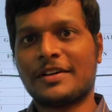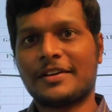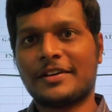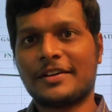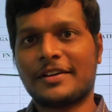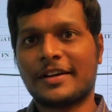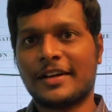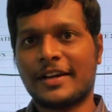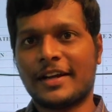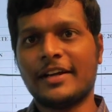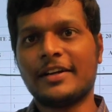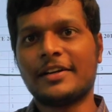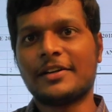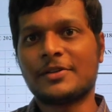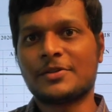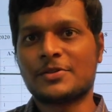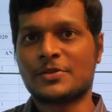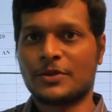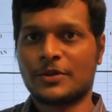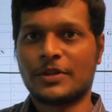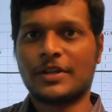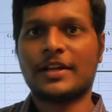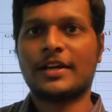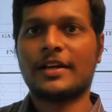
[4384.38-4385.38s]
in it
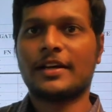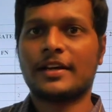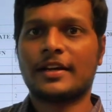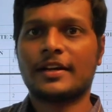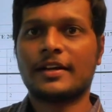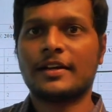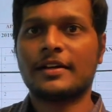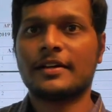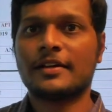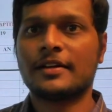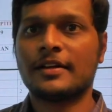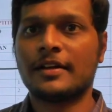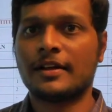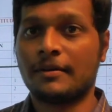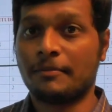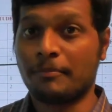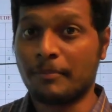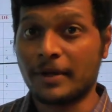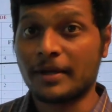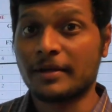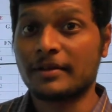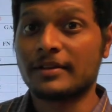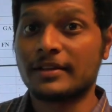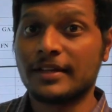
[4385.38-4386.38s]
so there
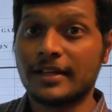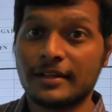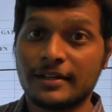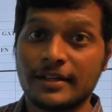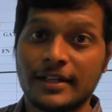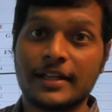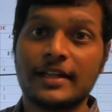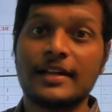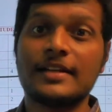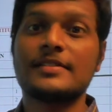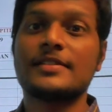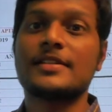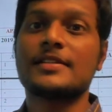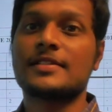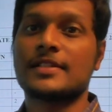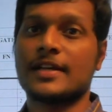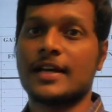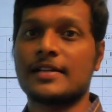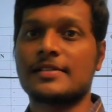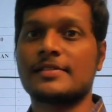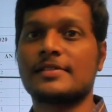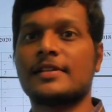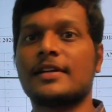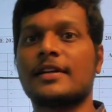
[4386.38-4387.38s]
there is a
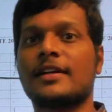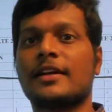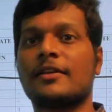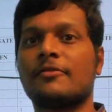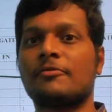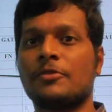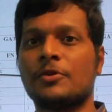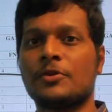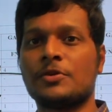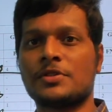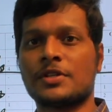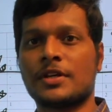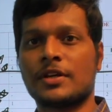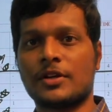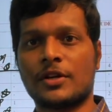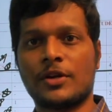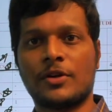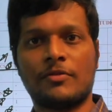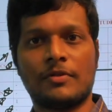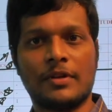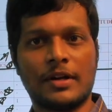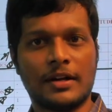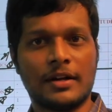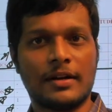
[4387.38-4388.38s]
chance that in future you
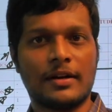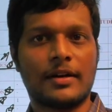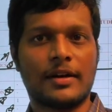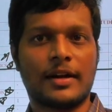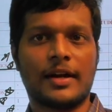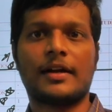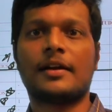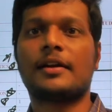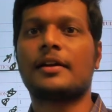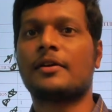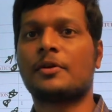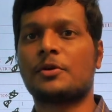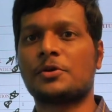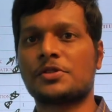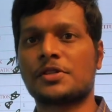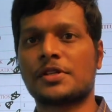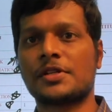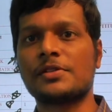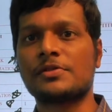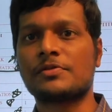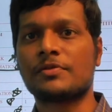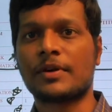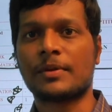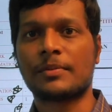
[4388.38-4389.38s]
will get
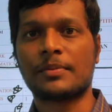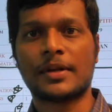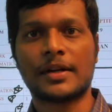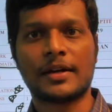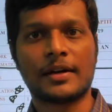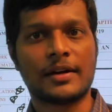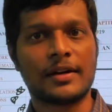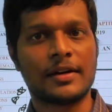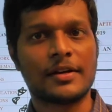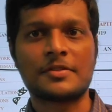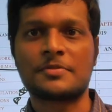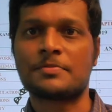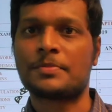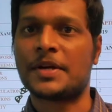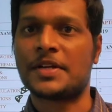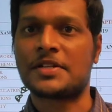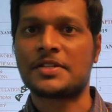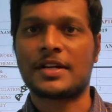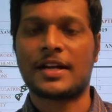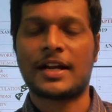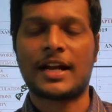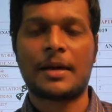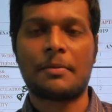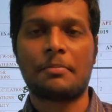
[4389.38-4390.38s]
questions from that uh,
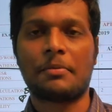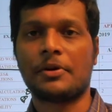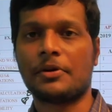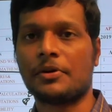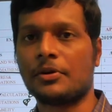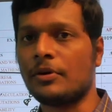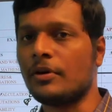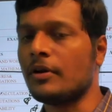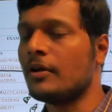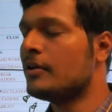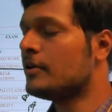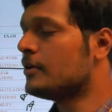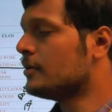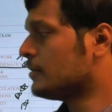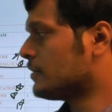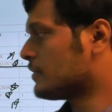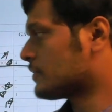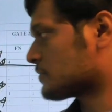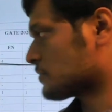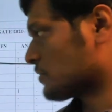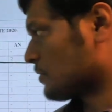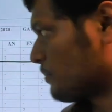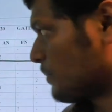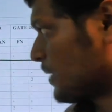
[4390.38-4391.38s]
spatial aptitude
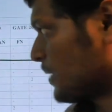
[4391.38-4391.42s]
so my